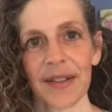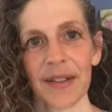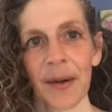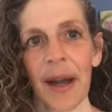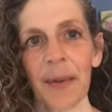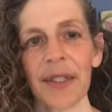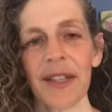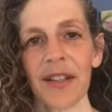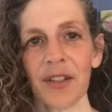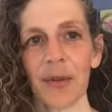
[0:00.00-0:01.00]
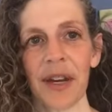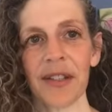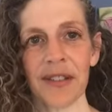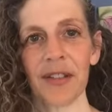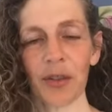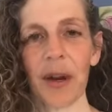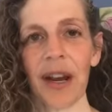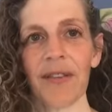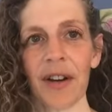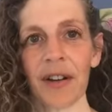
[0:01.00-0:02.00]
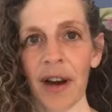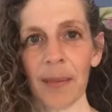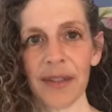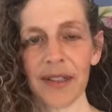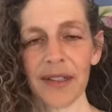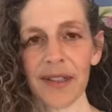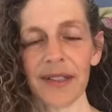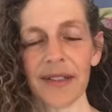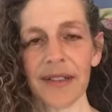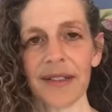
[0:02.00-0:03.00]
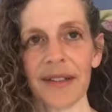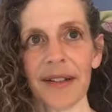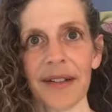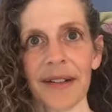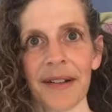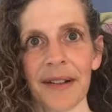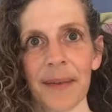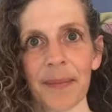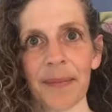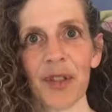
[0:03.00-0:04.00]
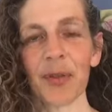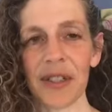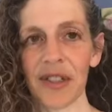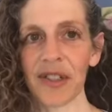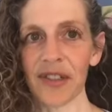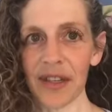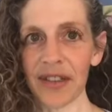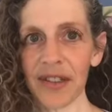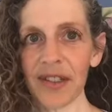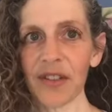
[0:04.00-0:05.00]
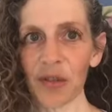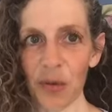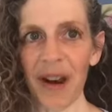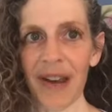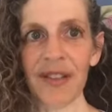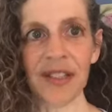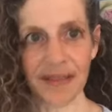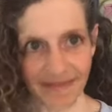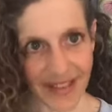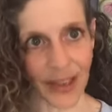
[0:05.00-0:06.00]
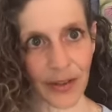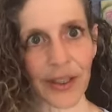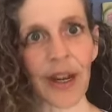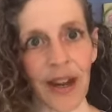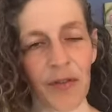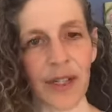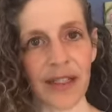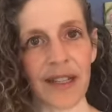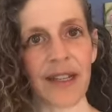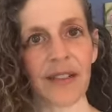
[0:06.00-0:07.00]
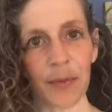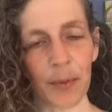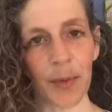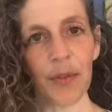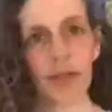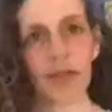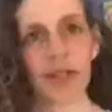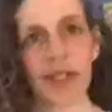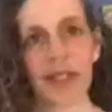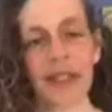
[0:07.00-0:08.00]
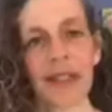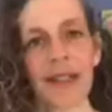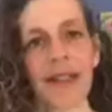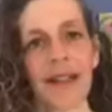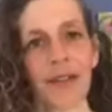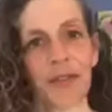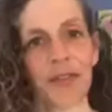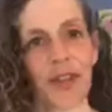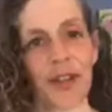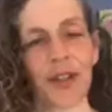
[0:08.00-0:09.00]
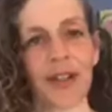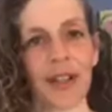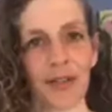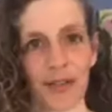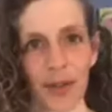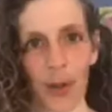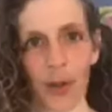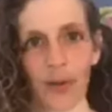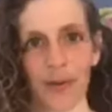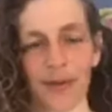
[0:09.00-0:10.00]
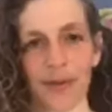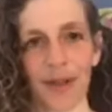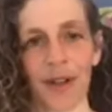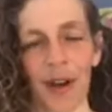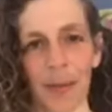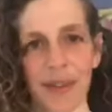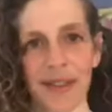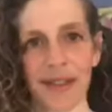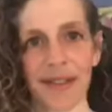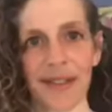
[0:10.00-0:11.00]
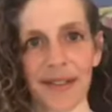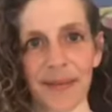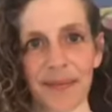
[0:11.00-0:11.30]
So I would say stress and drive are opposites. Stress is stuckness, and drive is, you have what it takes to move. And fear and flow are opposites.